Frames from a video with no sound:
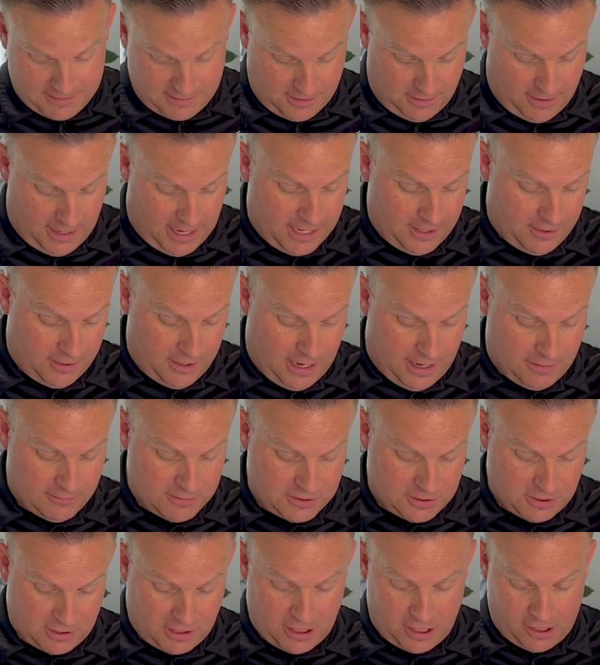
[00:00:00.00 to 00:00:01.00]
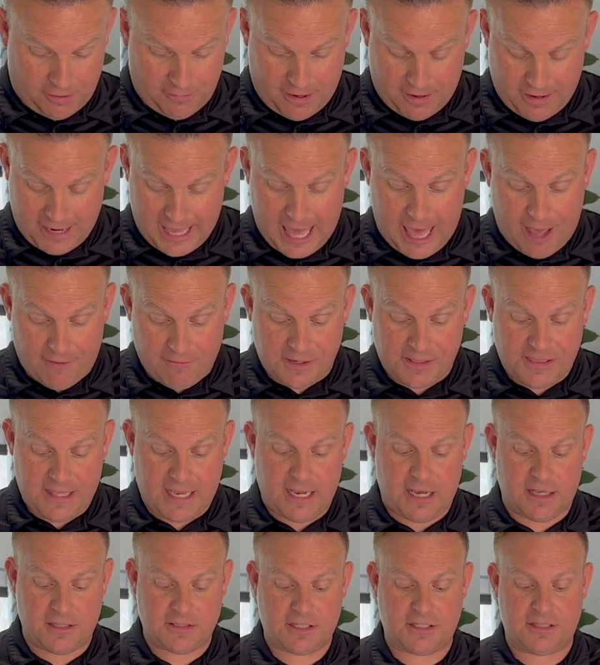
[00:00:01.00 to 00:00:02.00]
So I don't know. I was looking all around. Everything
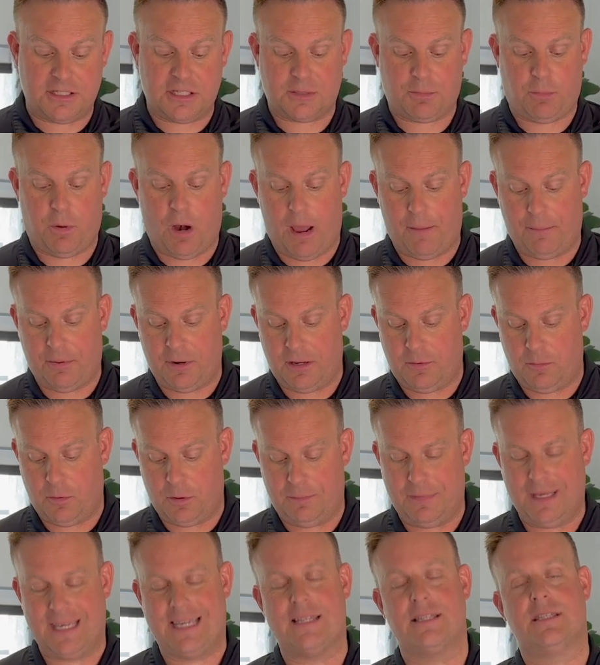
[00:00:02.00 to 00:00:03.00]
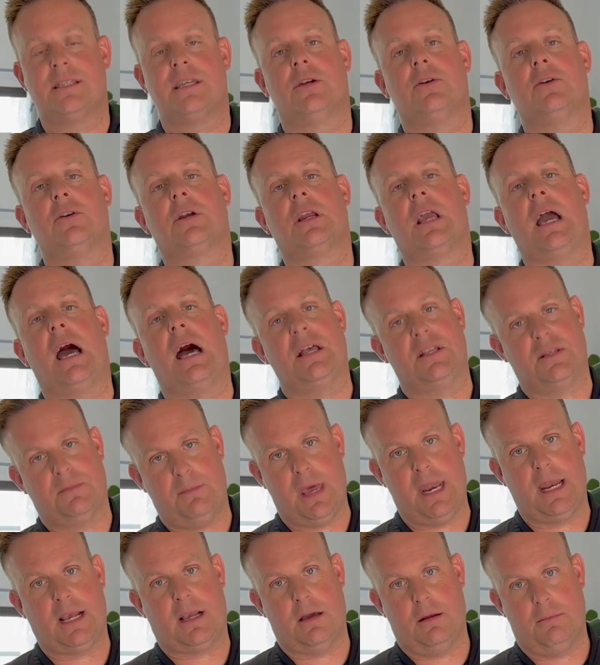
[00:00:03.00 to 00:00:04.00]
else on this property would be considered
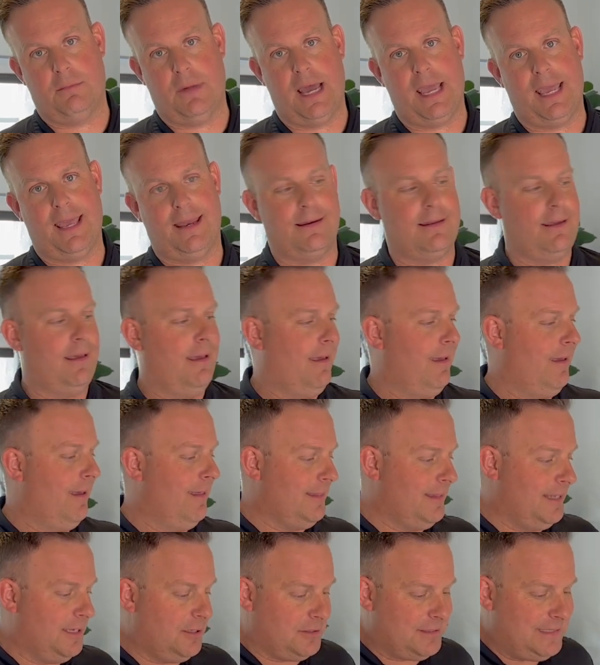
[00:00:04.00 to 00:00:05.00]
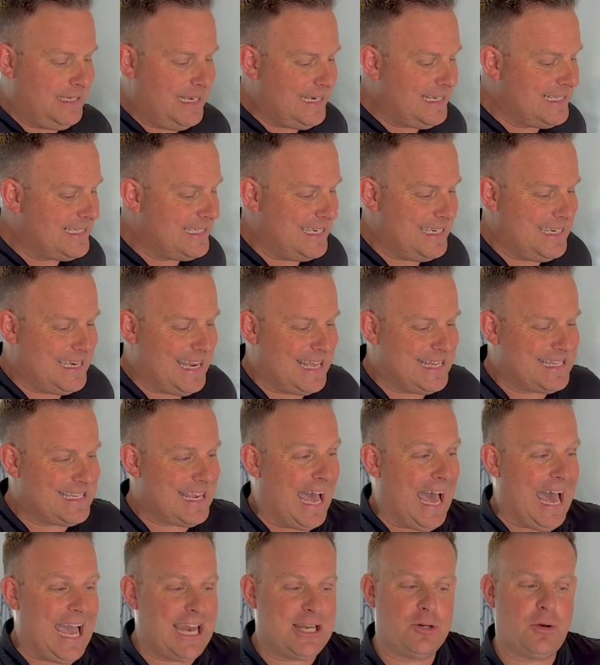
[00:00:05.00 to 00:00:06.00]
cosmetic on my end. Little dings and dents.
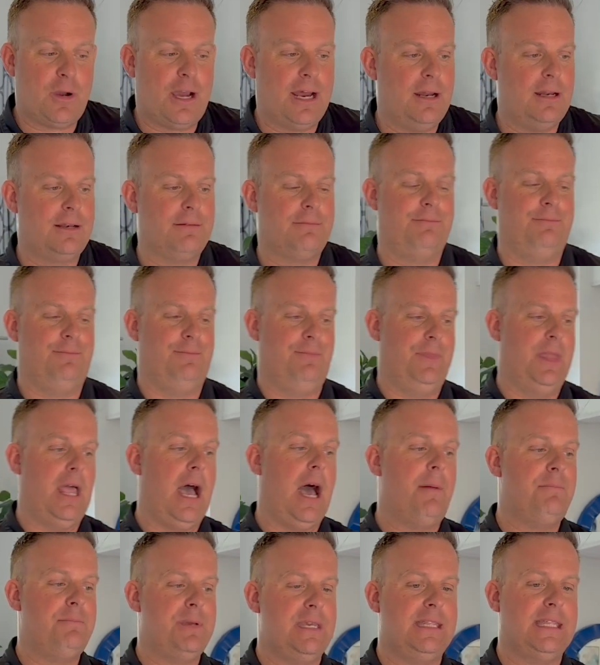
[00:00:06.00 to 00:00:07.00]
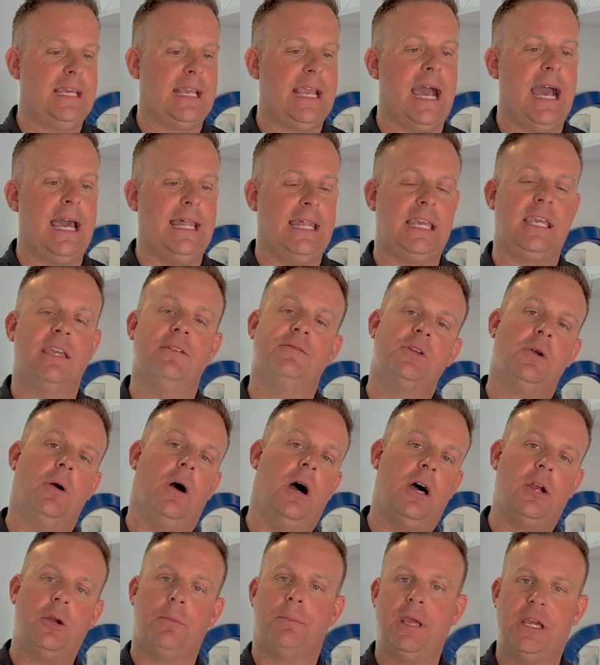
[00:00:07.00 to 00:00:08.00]
I try to not be the guy that gives you a
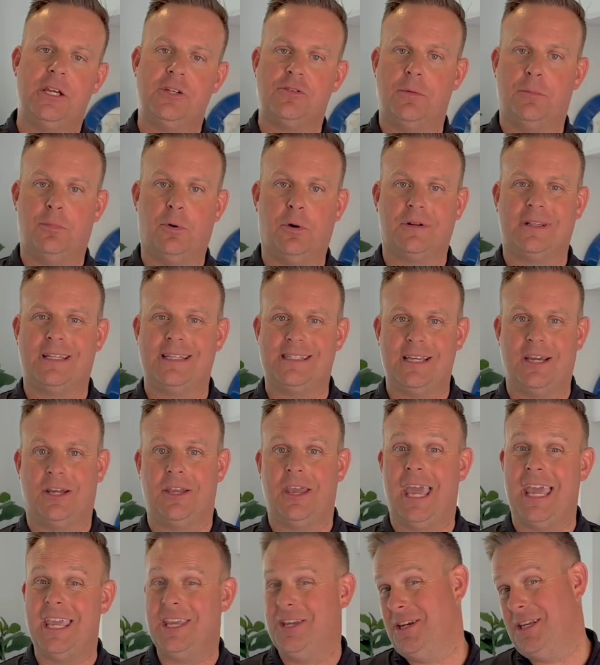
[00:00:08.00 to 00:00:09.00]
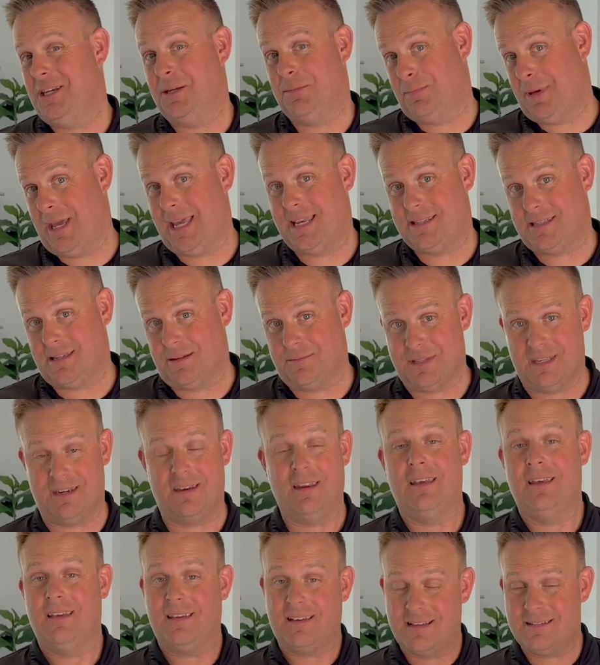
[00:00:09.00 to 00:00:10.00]
100-page report to tell you, hey, you need to paint something.
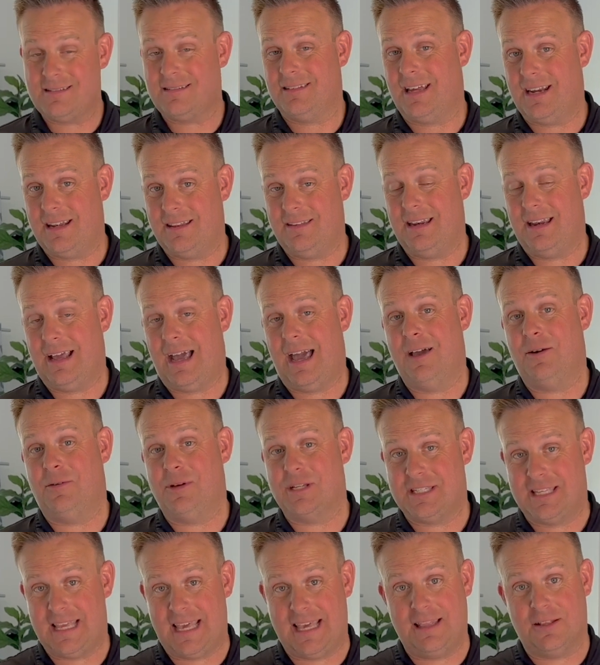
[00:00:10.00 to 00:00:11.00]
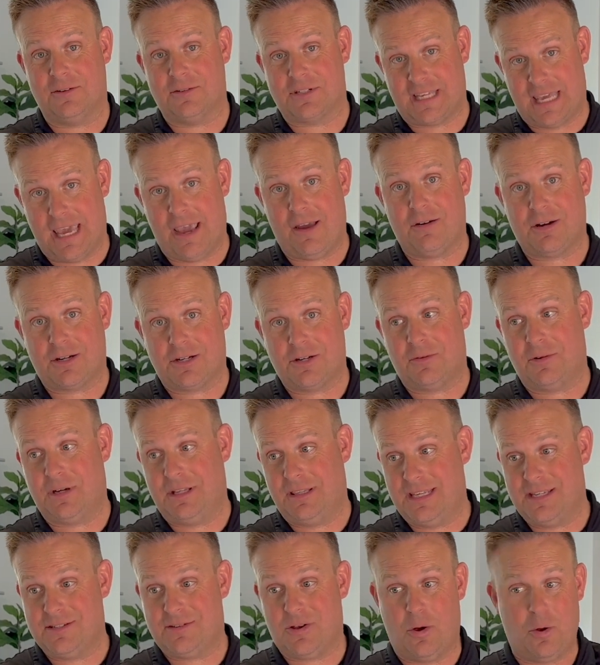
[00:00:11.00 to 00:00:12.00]
Because a lot of it, I always say there's character
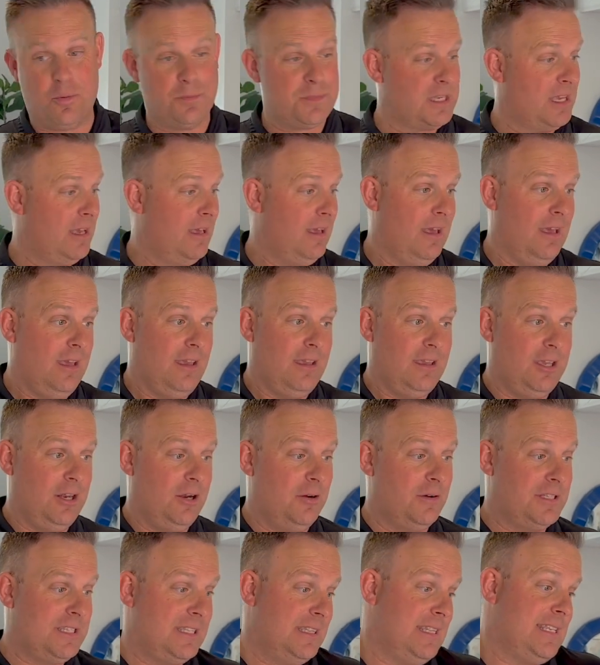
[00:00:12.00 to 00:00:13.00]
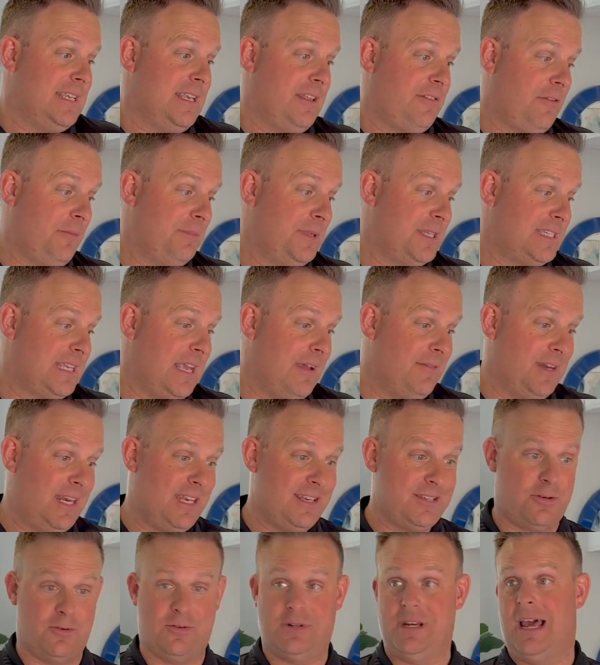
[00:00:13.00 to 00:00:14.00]
in these homes. You know, it's from the
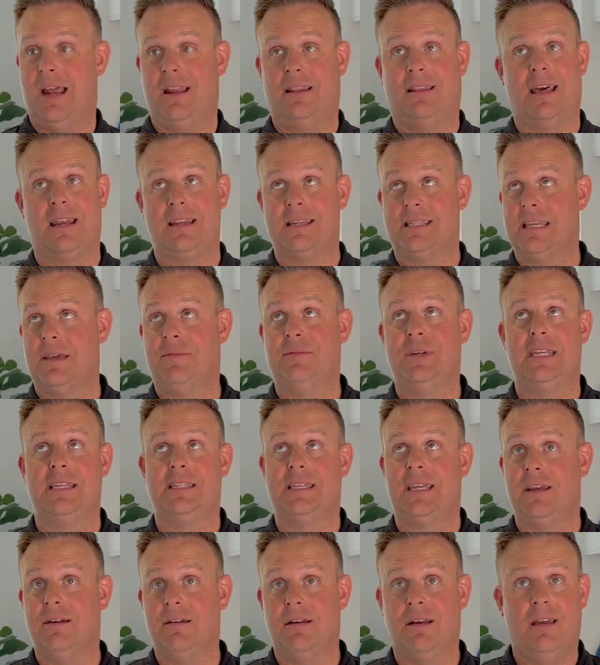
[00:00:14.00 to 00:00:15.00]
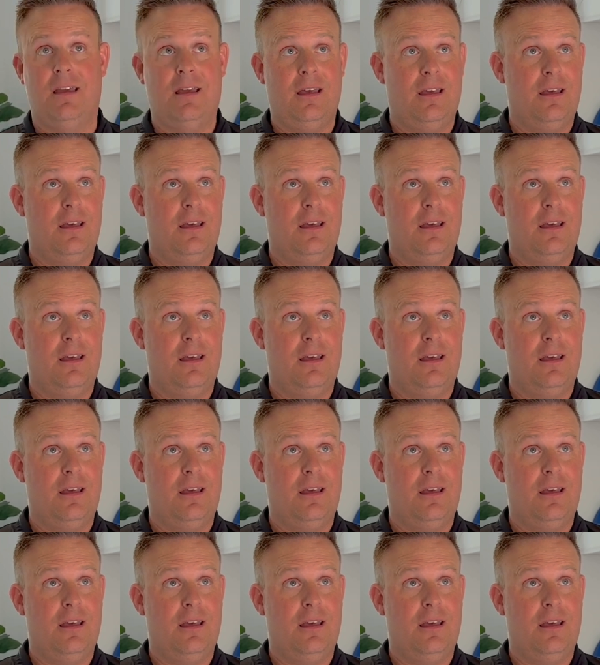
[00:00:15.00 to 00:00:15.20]
70s. There's not a lot of 70s here.